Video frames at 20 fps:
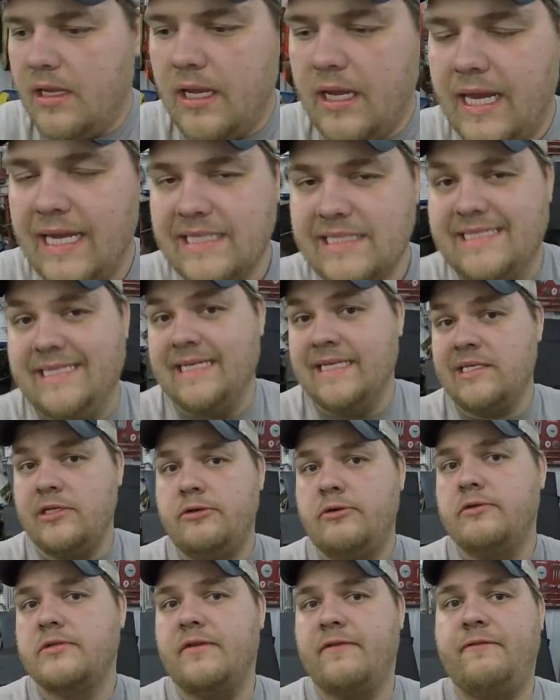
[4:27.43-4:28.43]
I didn't
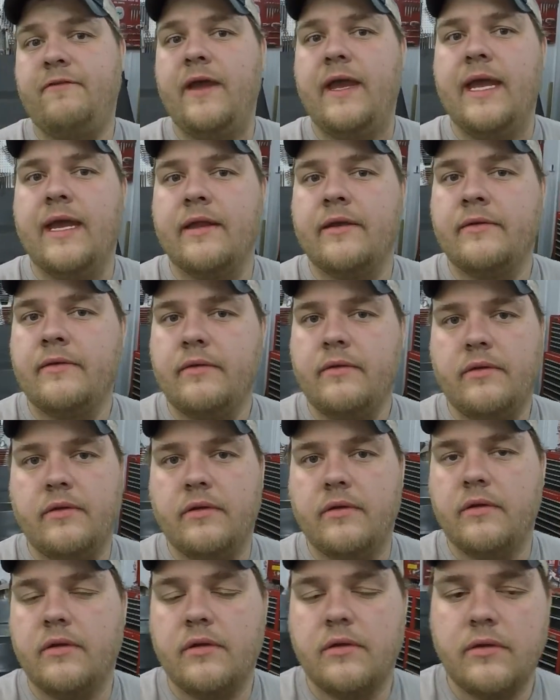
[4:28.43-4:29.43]
use a fan,
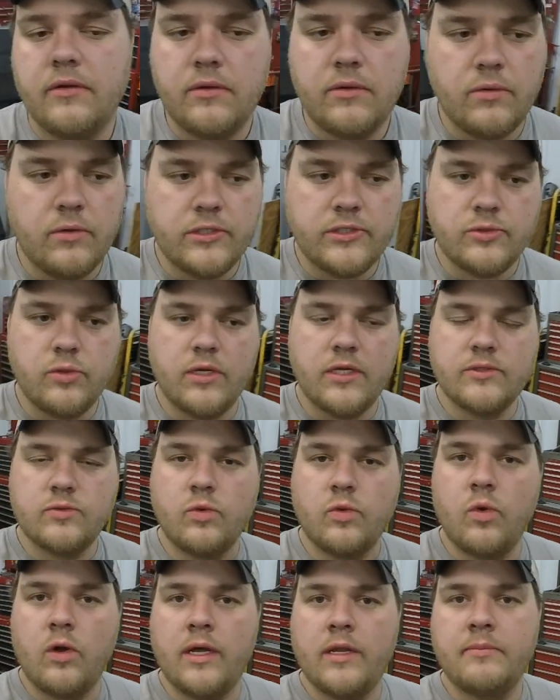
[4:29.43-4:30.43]
which was
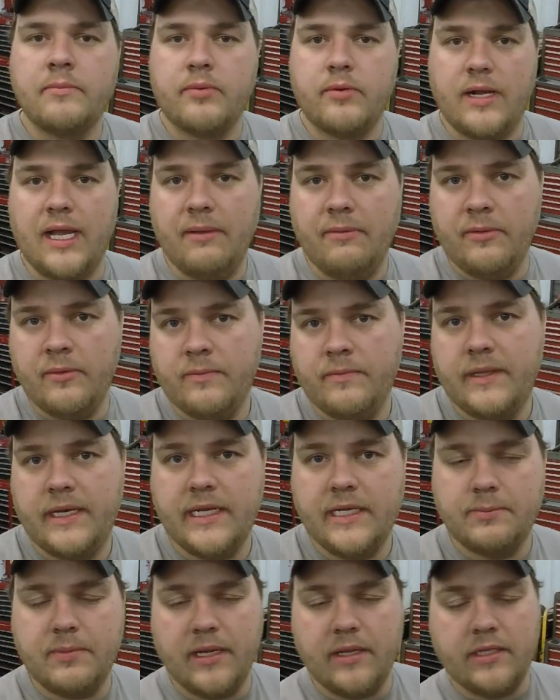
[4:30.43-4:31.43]
one problem that
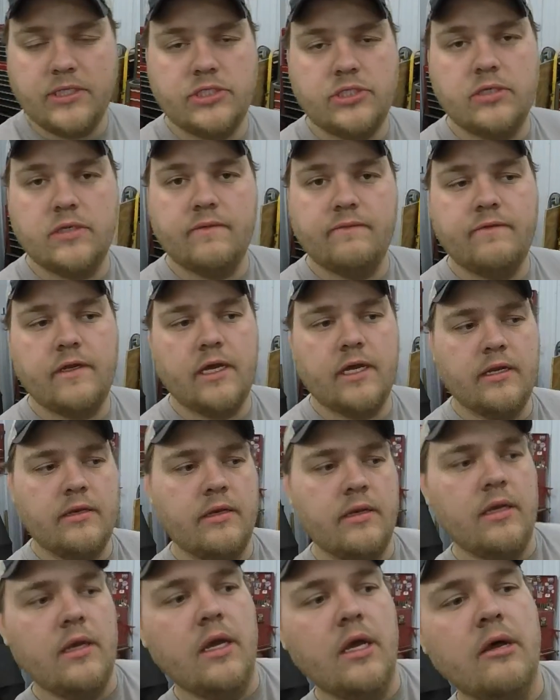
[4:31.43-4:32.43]
I probably should have done,
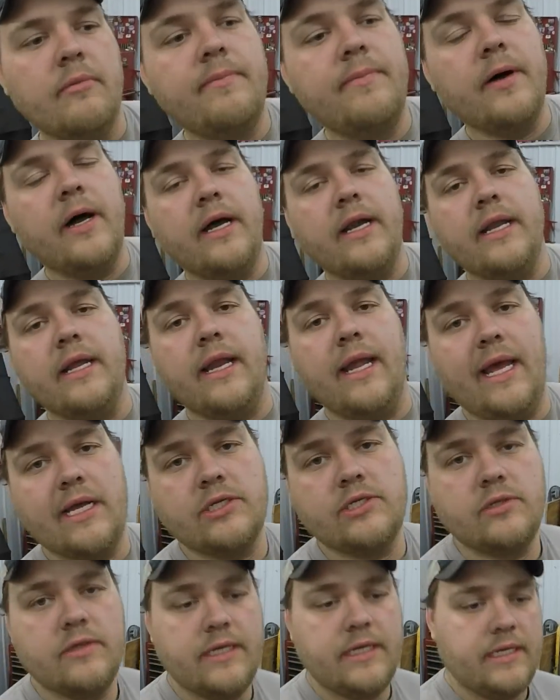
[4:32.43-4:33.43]
but
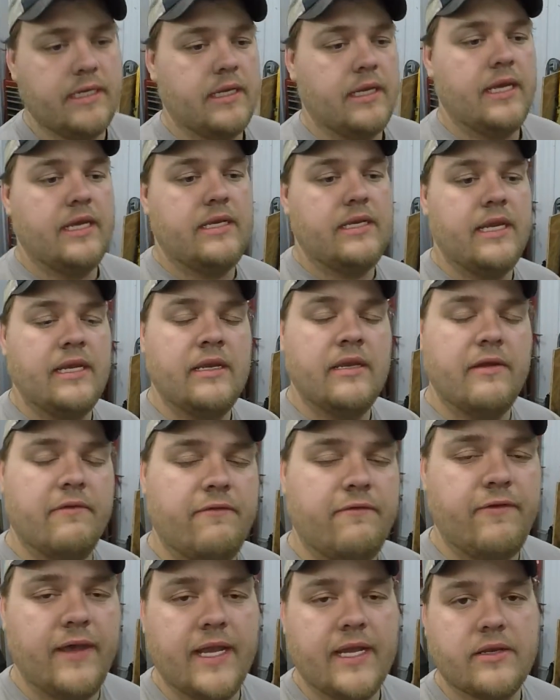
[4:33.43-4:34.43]
it didn't
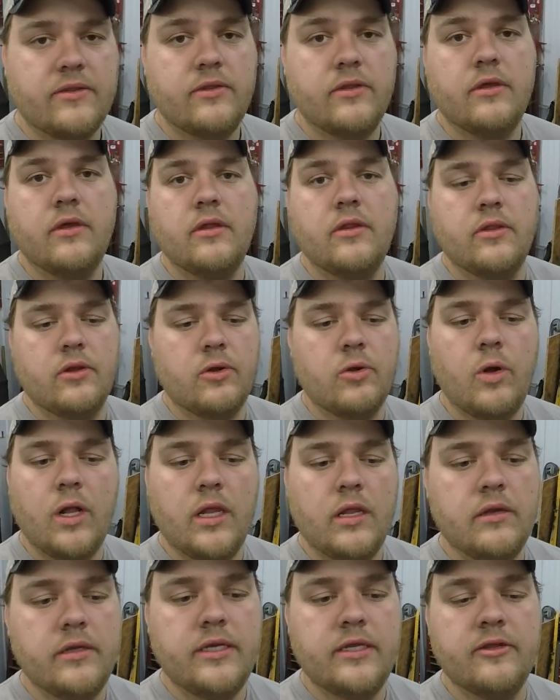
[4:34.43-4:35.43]
affect the
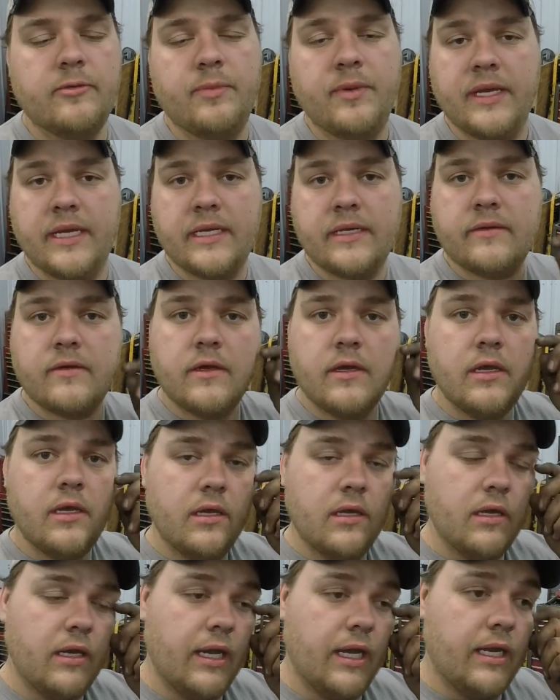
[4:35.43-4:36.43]
quality of the paint
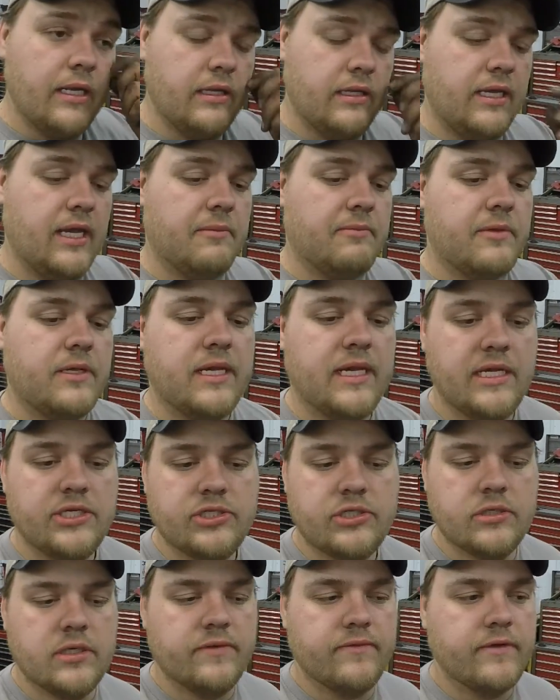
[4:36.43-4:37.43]
and the
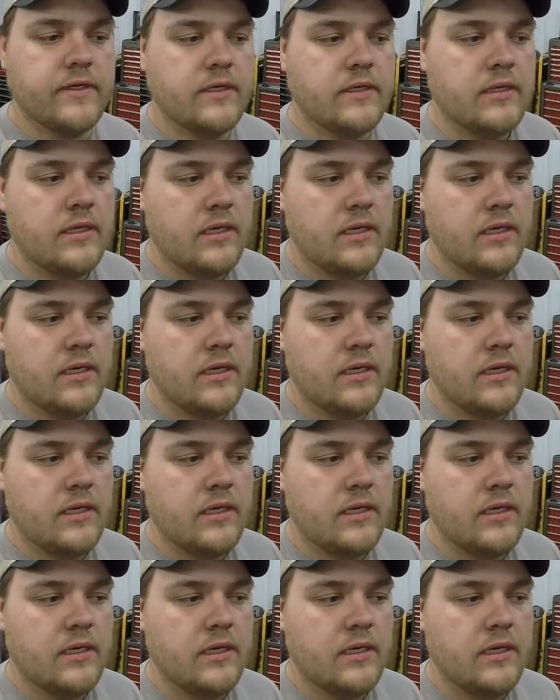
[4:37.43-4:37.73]
application of it.